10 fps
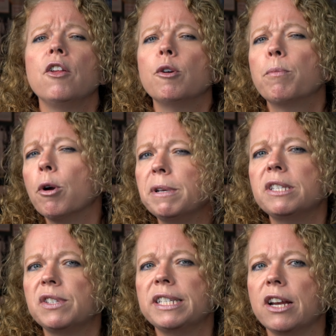The purpose
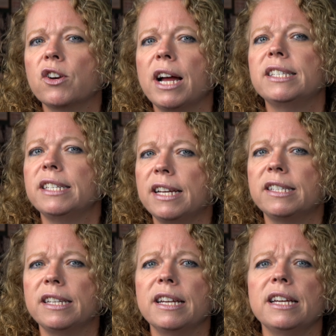of standardized
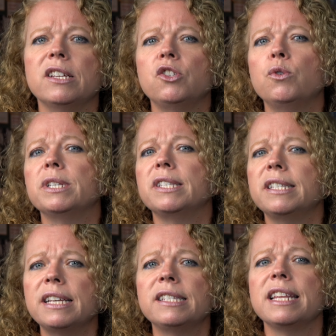testing is to
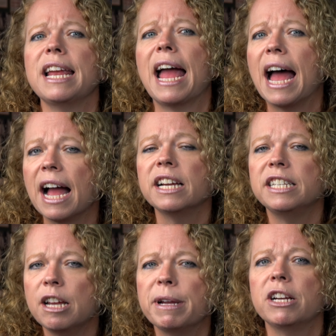assess the
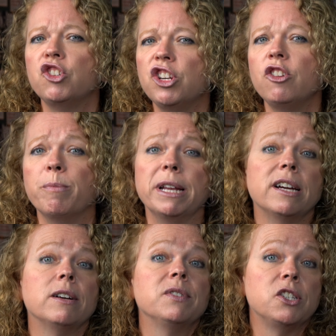academic achievement
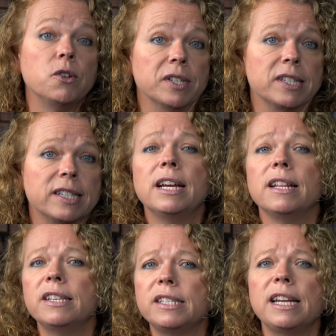of students.
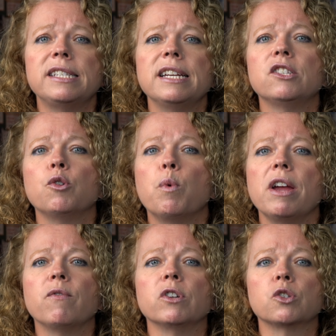This testing is a
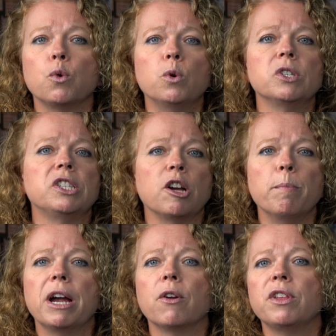way for schools to
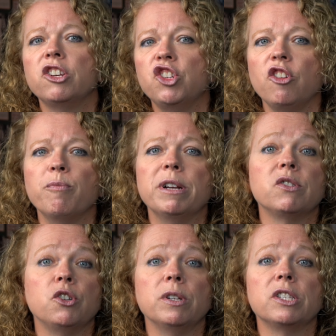compare the achievement of
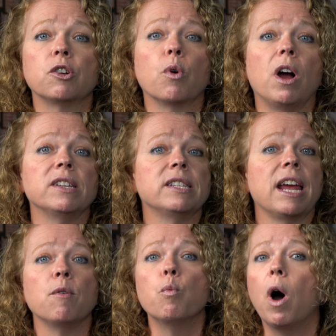students across
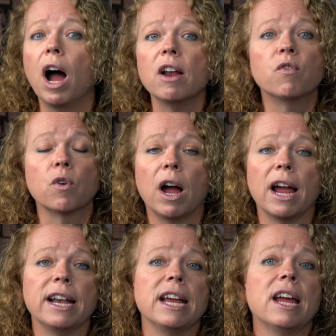a wide
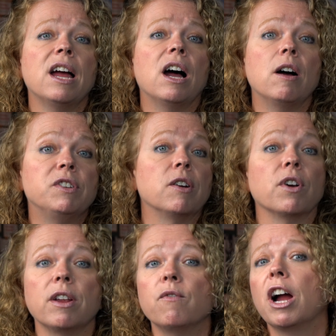variety of
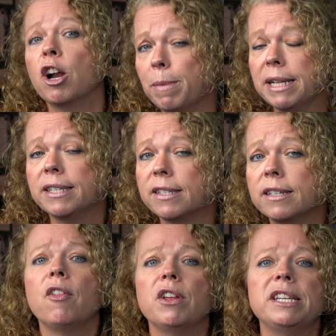different environments.
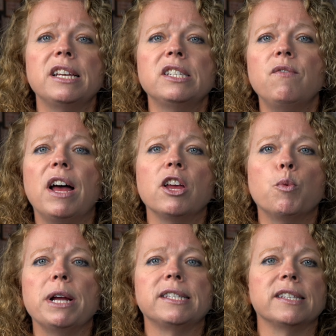The test
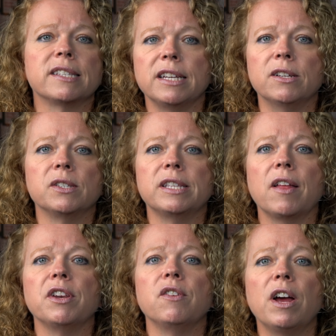evaluates the skills
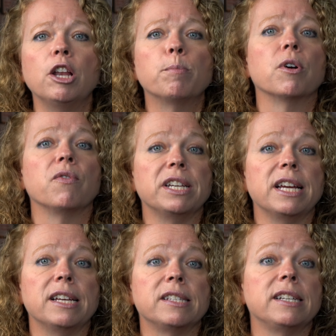that the developer of the
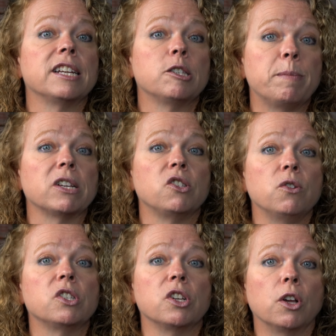test expects
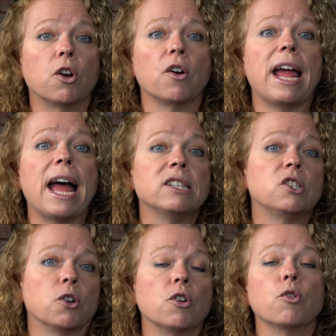students to learn at
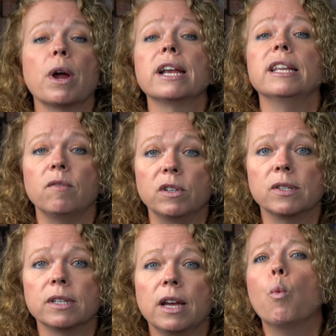certain grade
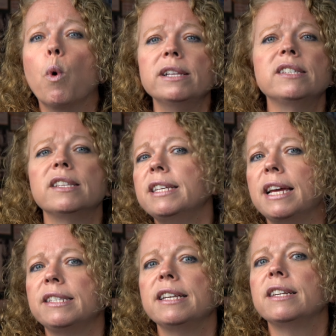levels. Once the
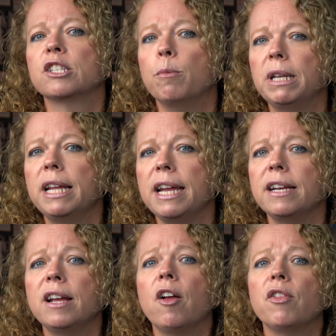testing is
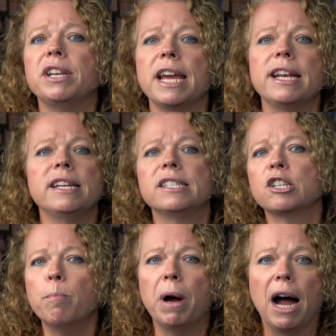complete, the data is
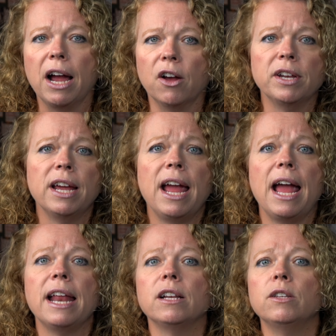compiled
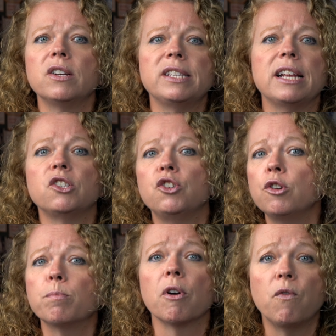and it looks at
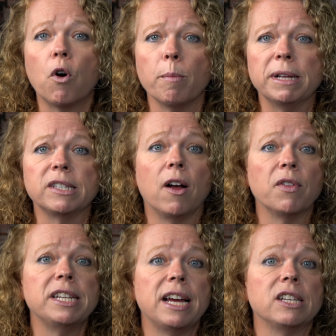student performance on
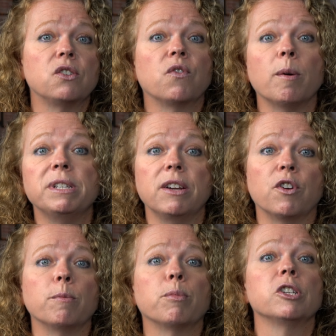the test from
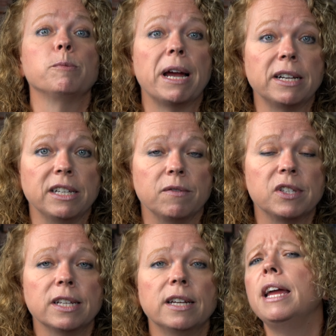different
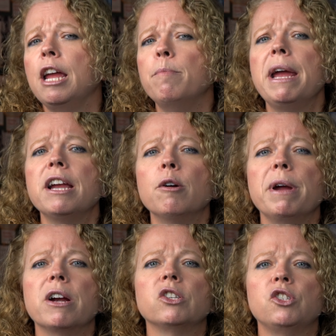perspectives. It may
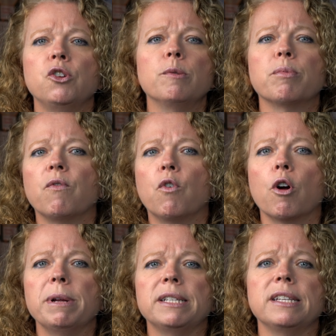compare student
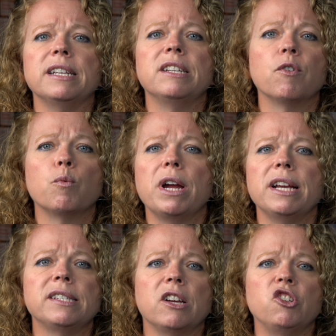performance in different
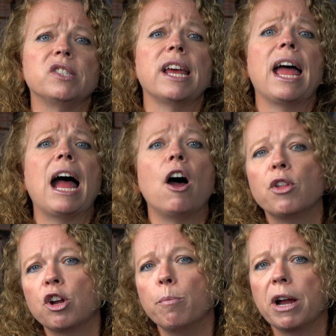ways, such as how
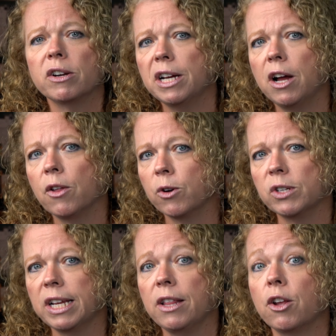they compare to
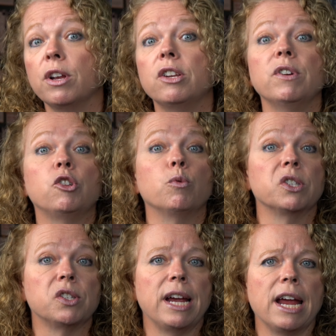others in their individual
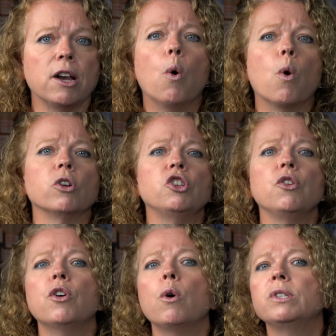state, or to
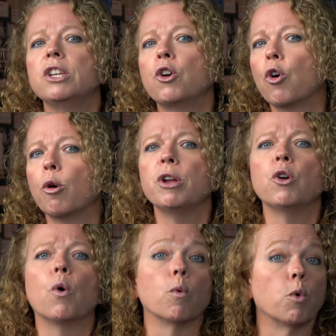those in urban
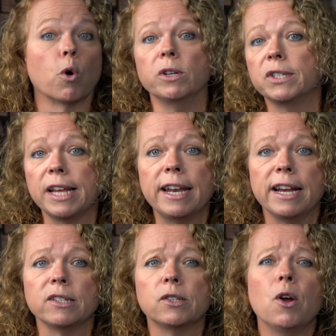or rural
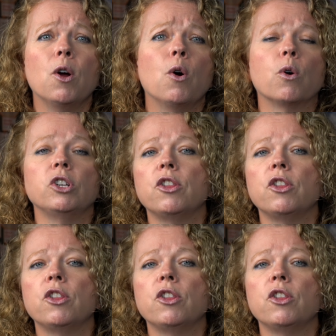settings, or to